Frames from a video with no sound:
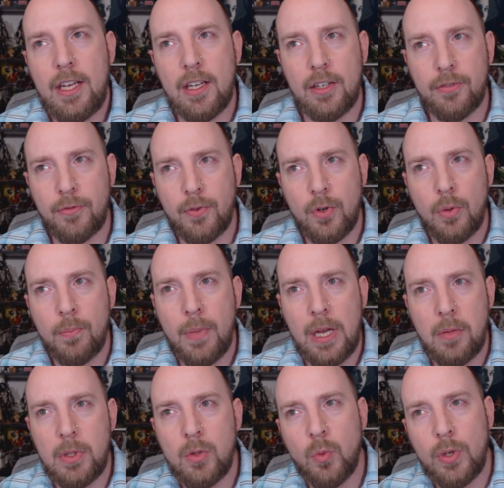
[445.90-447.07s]
if
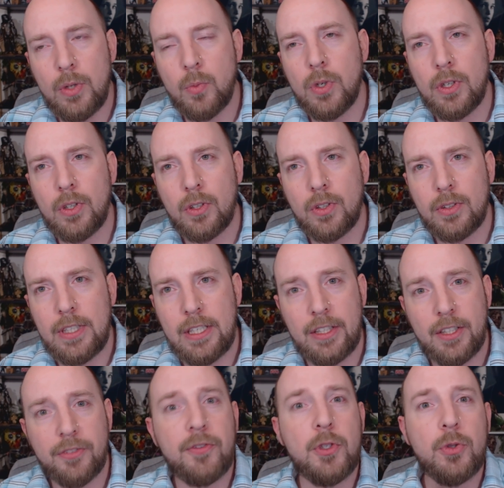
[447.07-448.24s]
maybe we will in
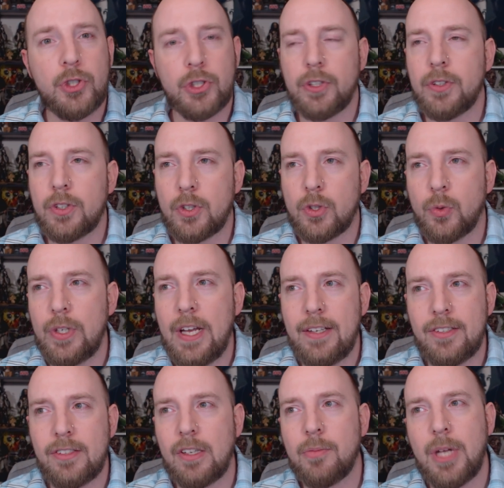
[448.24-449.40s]
the future
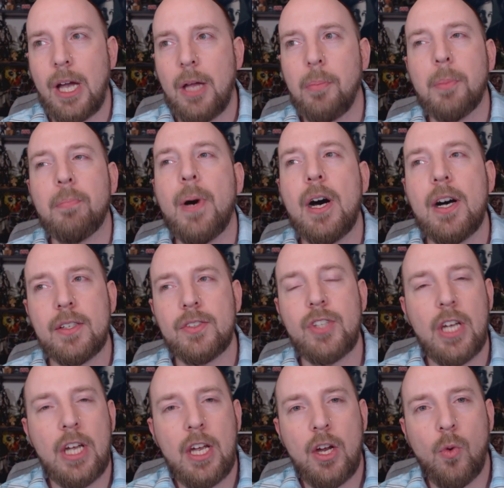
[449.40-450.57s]
create some type of buzz
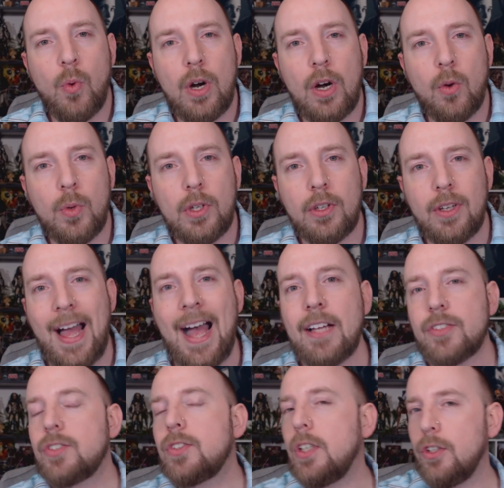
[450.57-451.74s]
where we'll
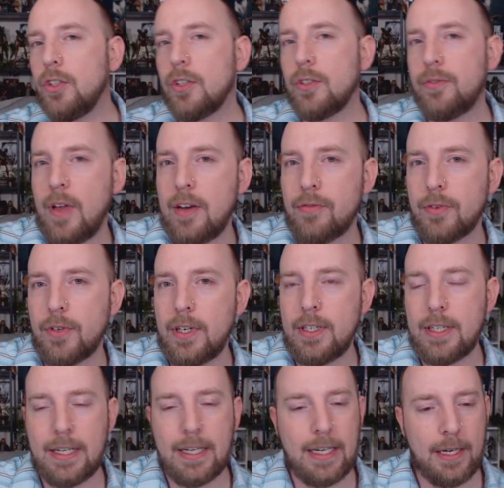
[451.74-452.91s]
ask your
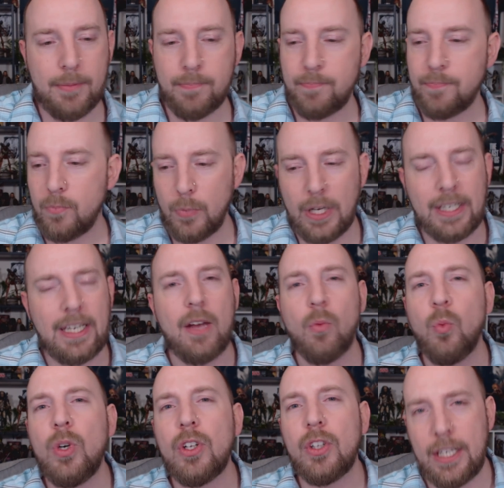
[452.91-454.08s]
favorite,
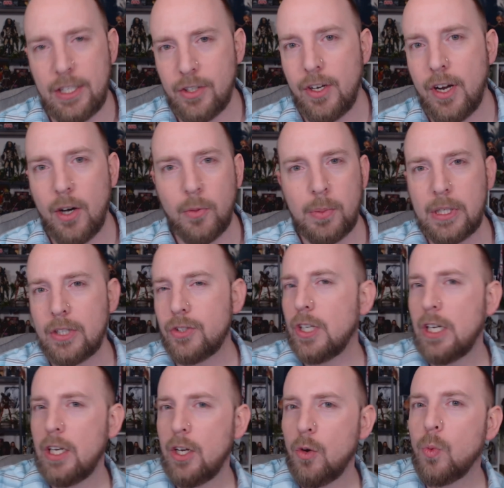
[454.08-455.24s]
again, we'll let you know, because
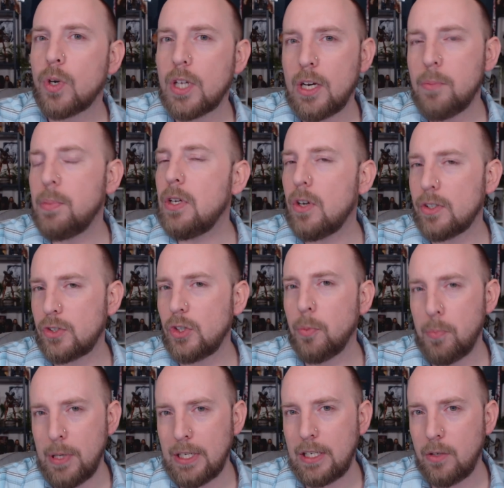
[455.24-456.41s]
we're going to be also
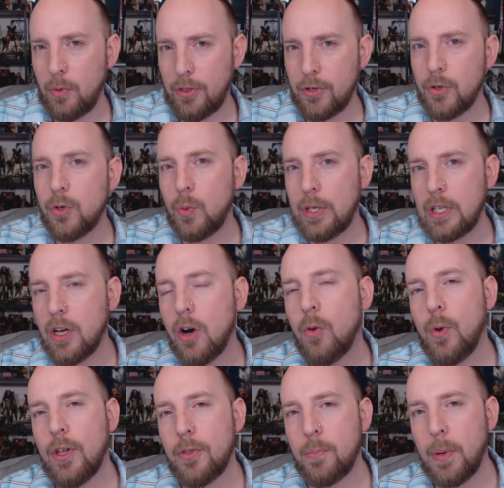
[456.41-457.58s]
picky with who we go
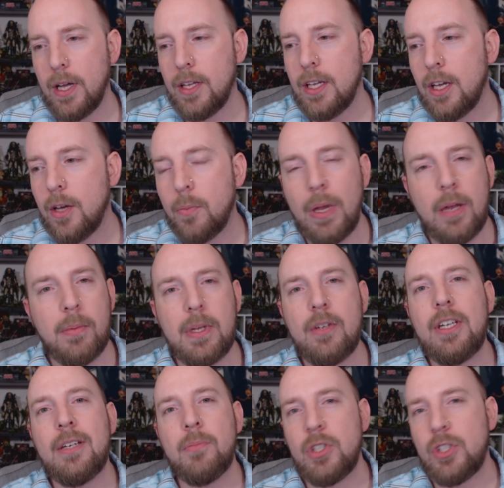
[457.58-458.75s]
with, but maybe
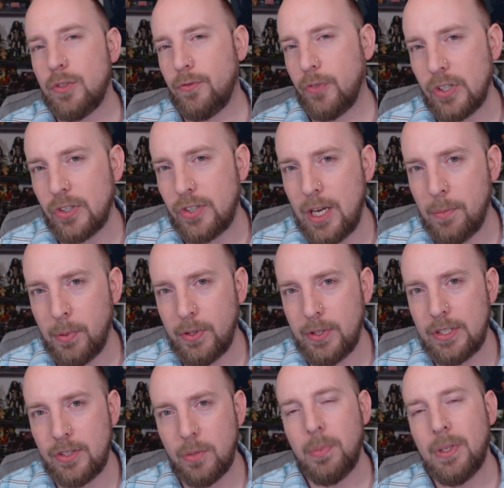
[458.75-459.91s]
Image, for example,
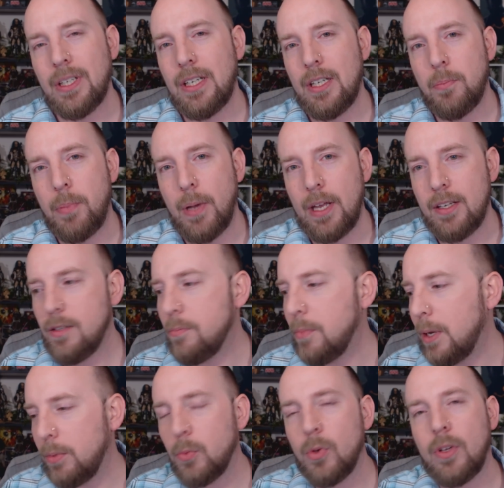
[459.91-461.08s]
is a big independent.
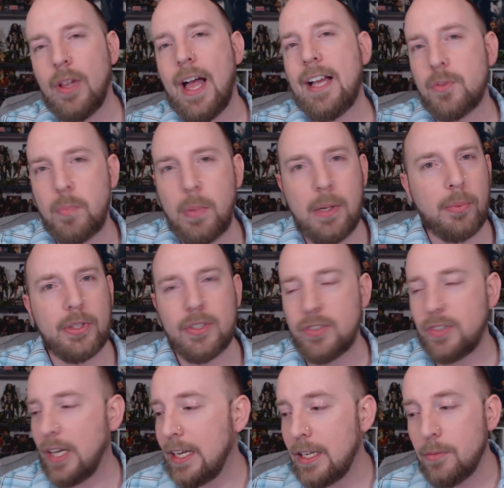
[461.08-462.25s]
Maybe we'll ask people to
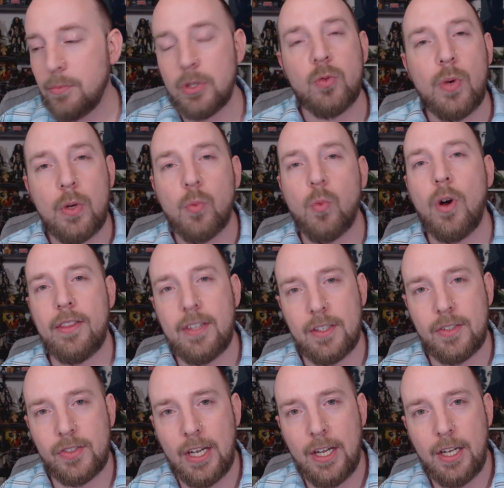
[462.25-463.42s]
say, Image, we want
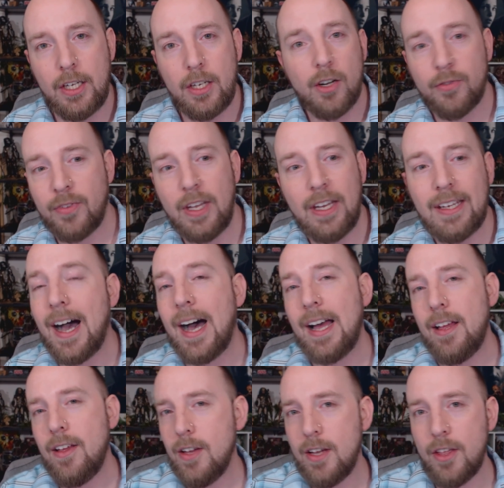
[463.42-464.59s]
this. You know, if they
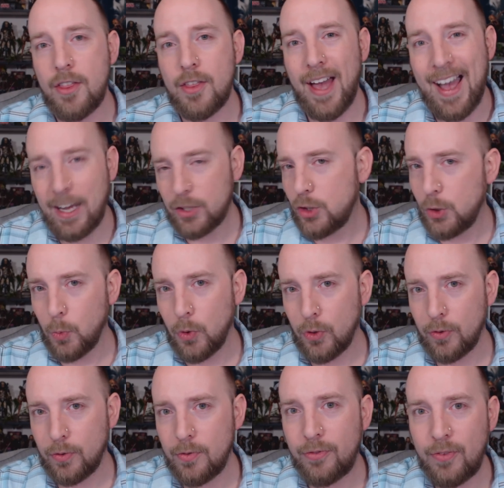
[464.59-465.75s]
got the
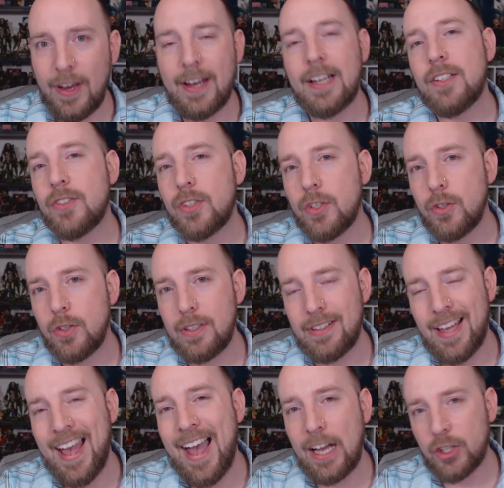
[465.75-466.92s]
actual fans,
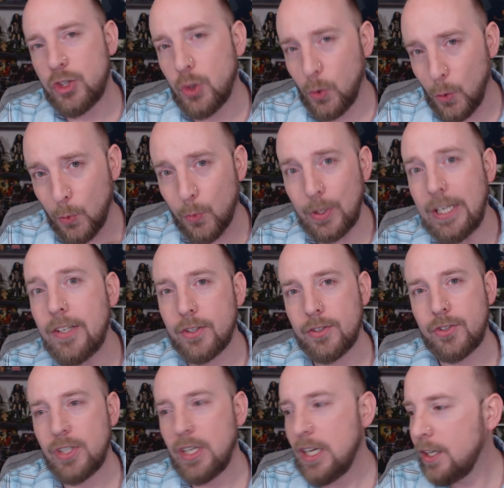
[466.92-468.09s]
the actual
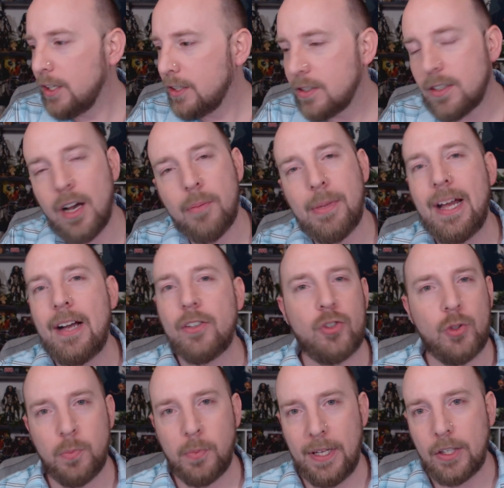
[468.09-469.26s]
readers coming out
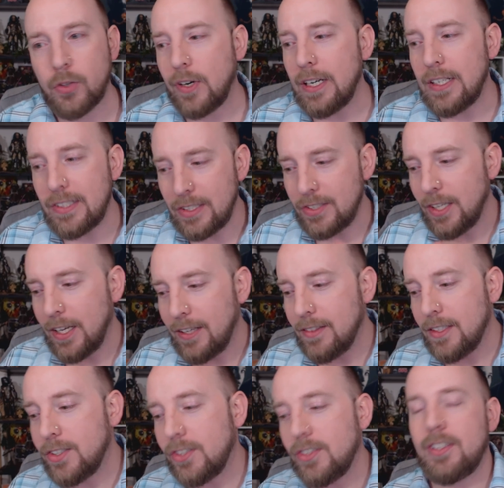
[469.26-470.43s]
to them like crazy saying,
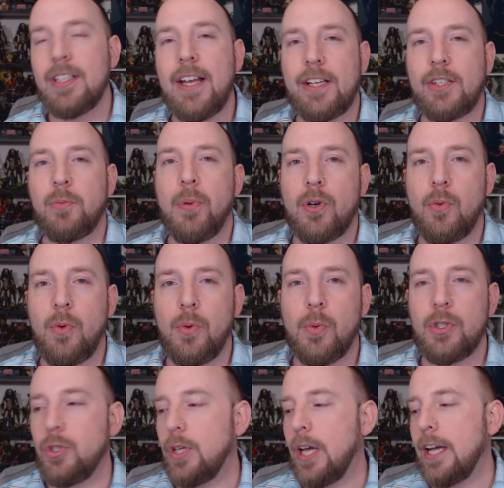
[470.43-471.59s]
this is the next book we
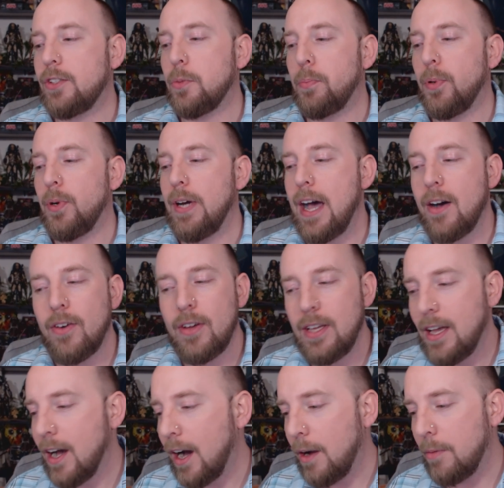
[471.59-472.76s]
want you guys to put out,
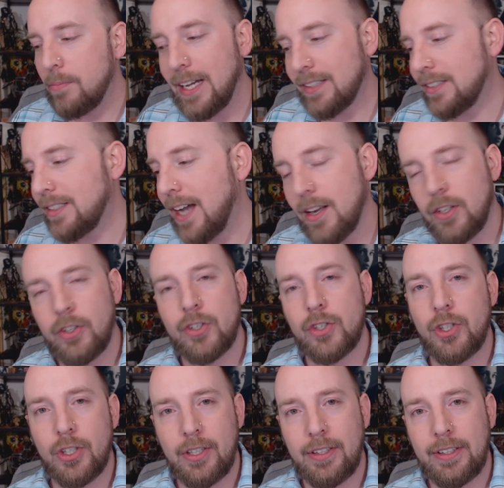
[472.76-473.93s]
that's got to look
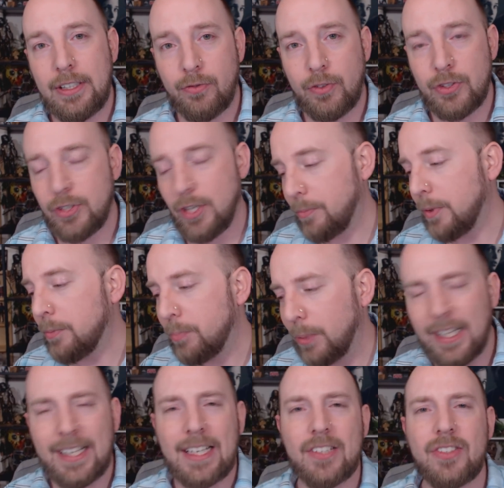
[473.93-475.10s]
good, at least for something. But
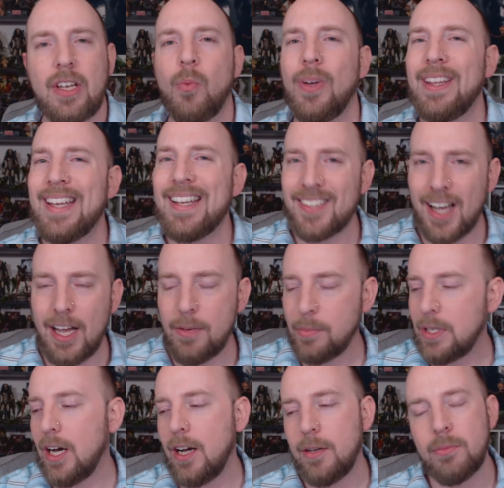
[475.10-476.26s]
like I said, when that time
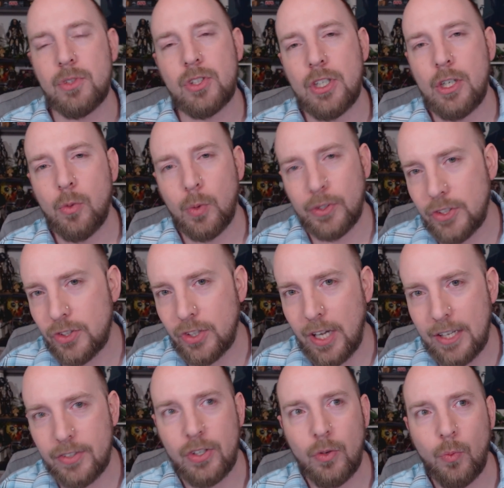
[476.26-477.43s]
comes, we'll
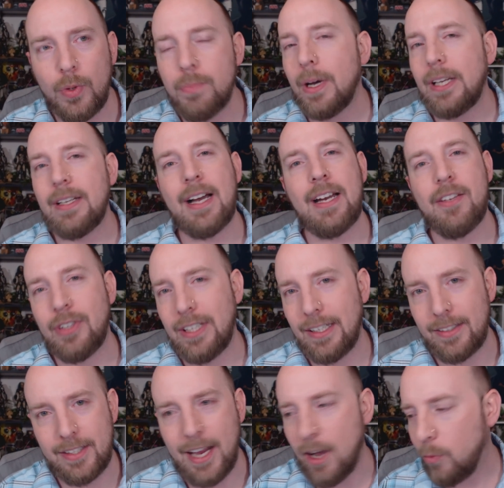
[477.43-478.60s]
discuss it. We might not even
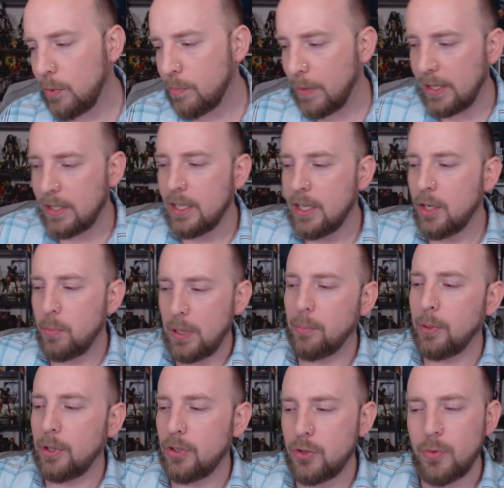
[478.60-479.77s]
get to that. We might be
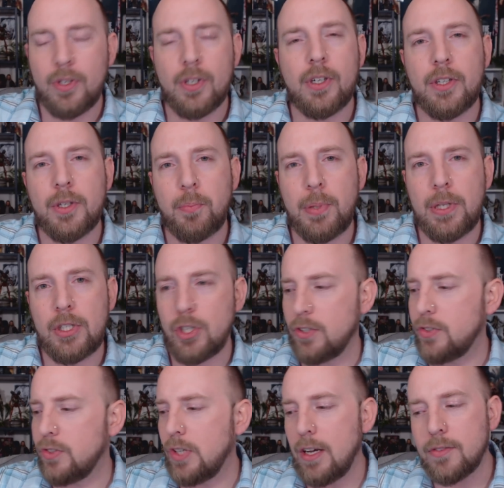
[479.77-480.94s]
able to do the pitch
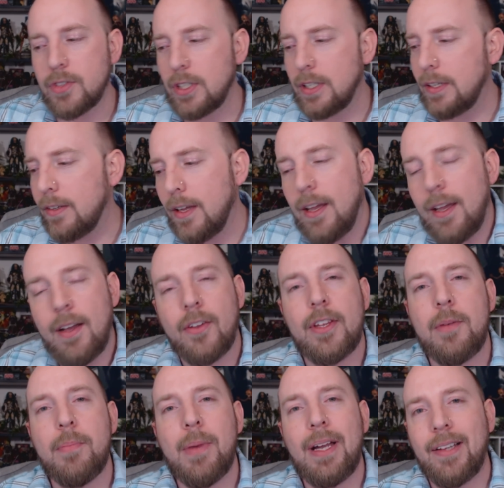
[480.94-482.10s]
ourselves, and hell,
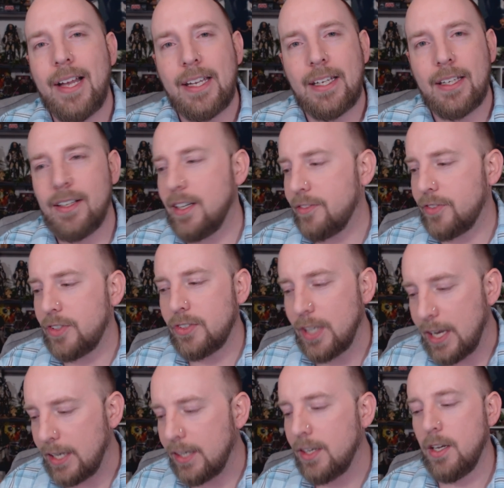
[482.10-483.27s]
they might like it enough to
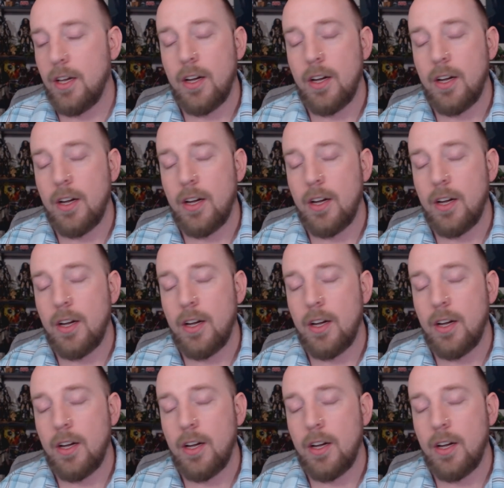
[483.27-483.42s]
say,